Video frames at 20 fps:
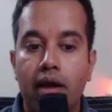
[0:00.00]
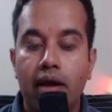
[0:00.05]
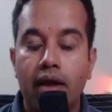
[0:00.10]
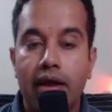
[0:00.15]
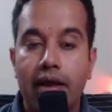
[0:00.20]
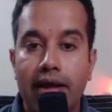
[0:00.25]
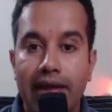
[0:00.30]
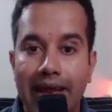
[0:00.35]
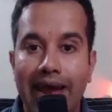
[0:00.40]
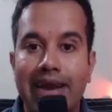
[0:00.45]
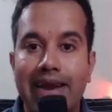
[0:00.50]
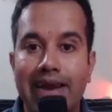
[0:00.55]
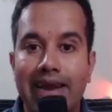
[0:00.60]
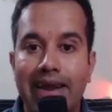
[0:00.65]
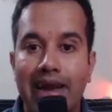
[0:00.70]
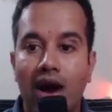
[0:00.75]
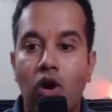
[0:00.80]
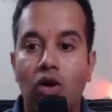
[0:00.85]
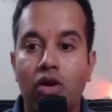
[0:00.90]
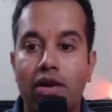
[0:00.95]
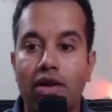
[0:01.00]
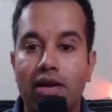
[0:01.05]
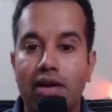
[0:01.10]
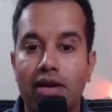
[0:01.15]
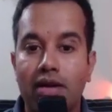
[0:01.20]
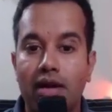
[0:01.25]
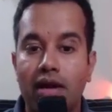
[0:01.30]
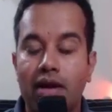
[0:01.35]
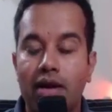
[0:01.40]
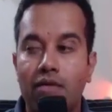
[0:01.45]
get or
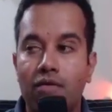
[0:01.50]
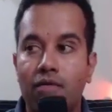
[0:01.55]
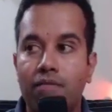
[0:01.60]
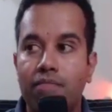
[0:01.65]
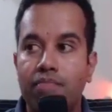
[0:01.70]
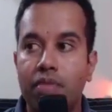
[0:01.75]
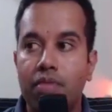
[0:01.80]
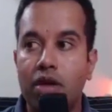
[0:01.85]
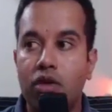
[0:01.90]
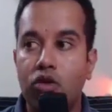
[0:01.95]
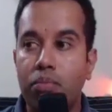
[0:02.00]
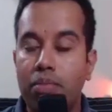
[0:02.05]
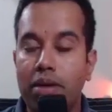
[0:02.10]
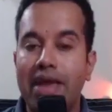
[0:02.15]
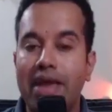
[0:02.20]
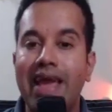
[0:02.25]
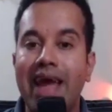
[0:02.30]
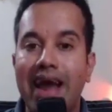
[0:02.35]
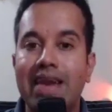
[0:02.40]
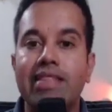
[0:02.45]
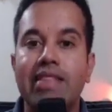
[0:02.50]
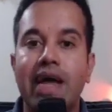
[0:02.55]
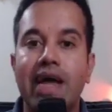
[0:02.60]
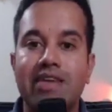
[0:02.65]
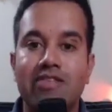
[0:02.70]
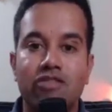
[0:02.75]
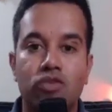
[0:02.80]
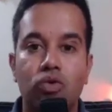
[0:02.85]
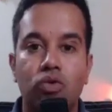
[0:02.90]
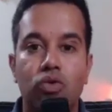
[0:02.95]
to be at that
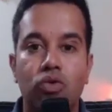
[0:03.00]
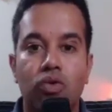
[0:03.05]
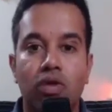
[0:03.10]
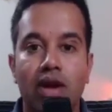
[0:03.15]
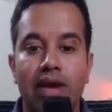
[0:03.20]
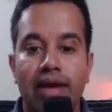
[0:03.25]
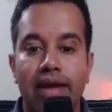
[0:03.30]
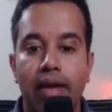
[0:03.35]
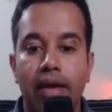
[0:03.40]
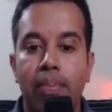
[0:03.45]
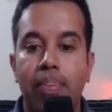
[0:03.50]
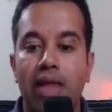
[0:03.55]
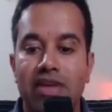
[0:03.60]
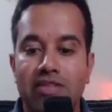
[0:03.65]
score in that